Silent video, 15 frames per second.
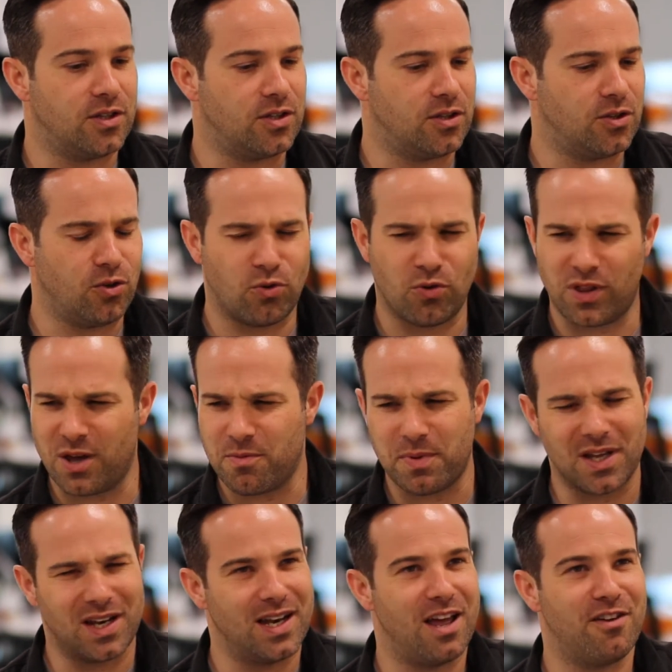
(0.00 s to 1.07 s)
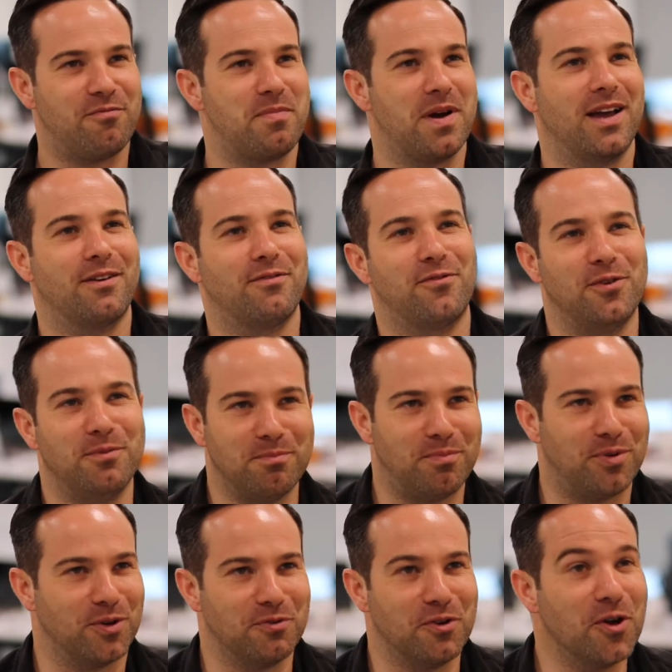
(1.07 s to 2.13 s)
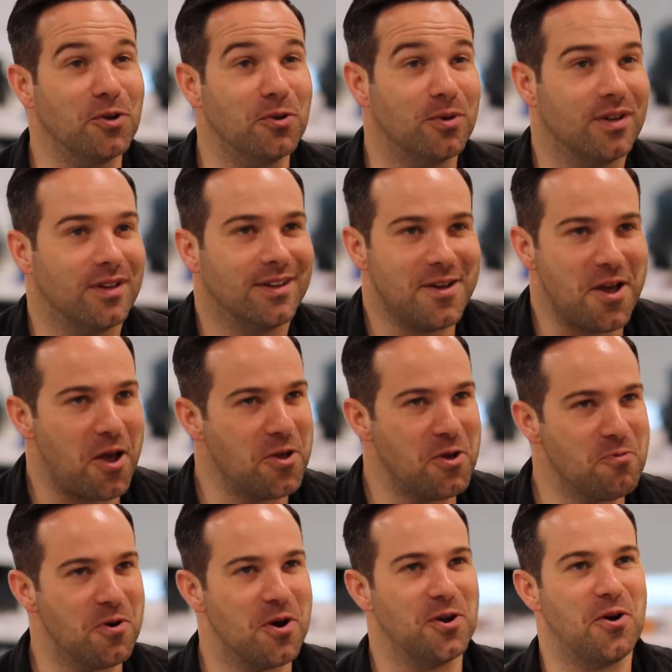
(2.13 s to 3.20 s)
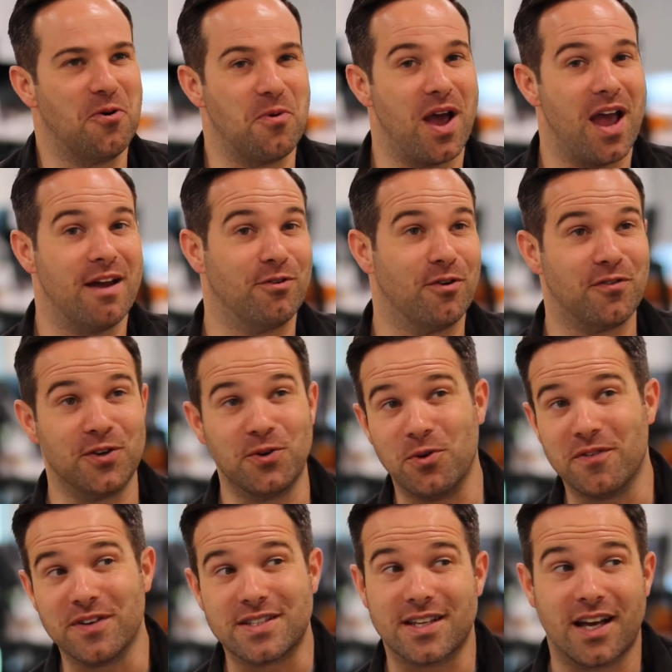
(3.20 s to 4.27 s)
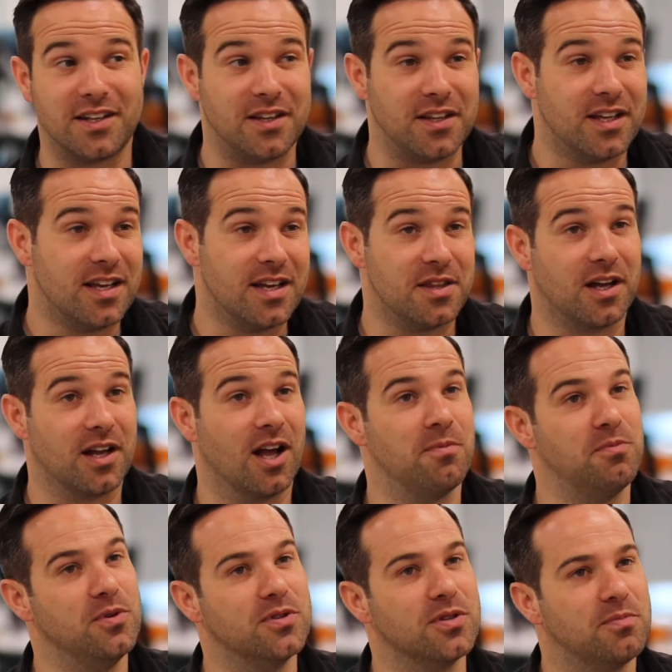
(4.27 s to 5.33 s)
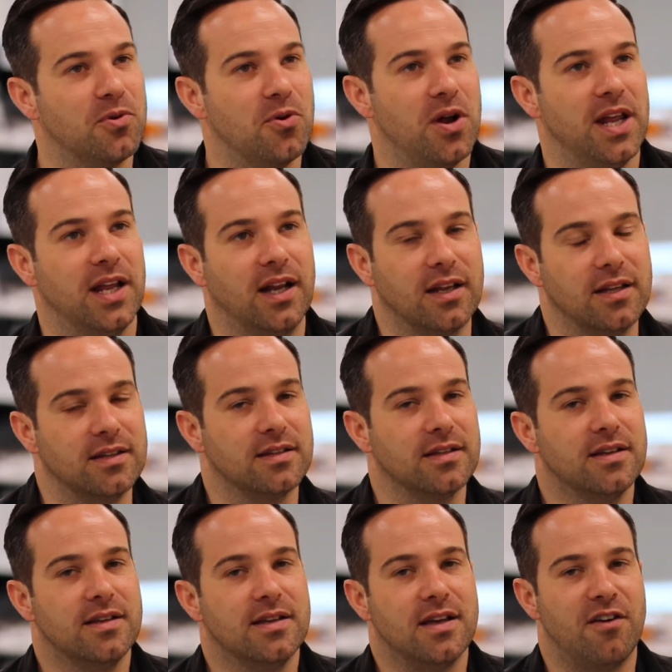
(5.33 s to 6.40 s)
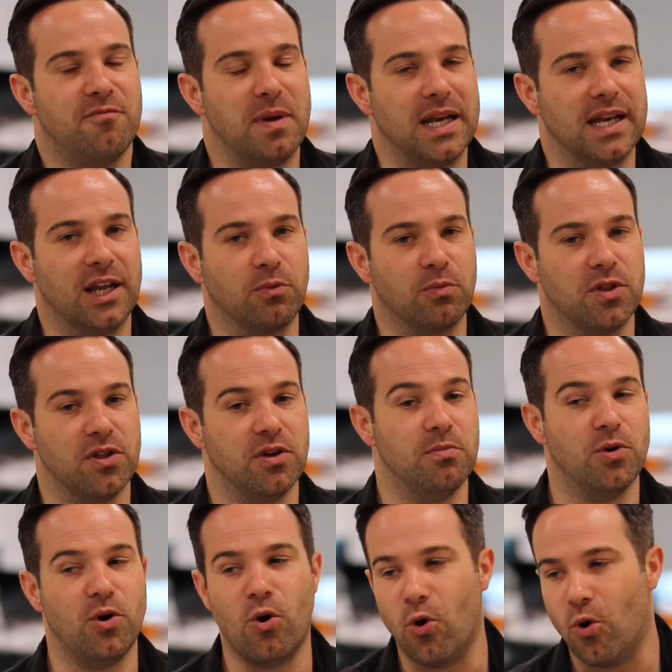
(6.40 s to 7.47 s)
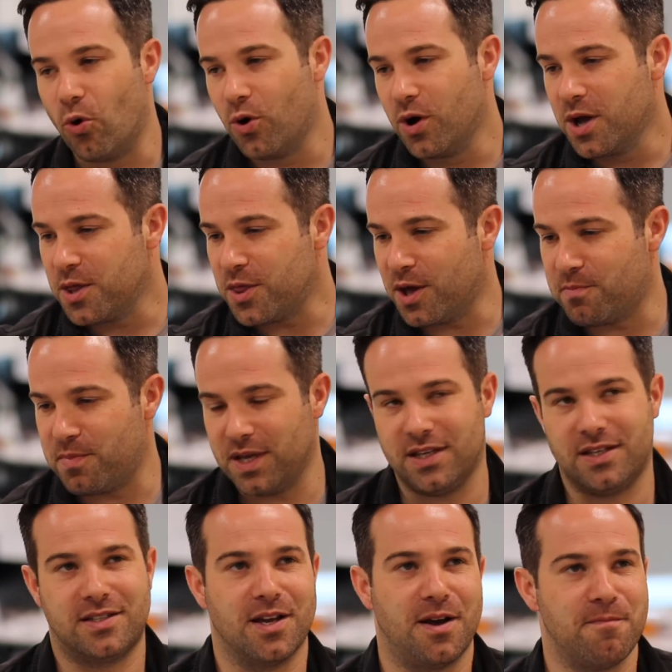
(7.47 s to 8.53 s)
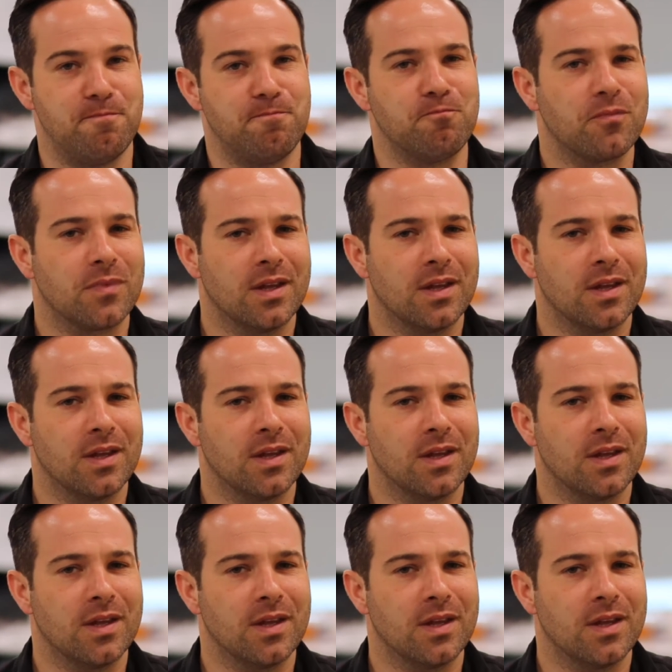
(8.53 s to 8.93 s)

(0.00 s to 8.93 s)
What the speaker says: there'll be a left back from Peru who you weren't aware of, and all of a sudden the club you support in England have been linked with them. Or there'll be some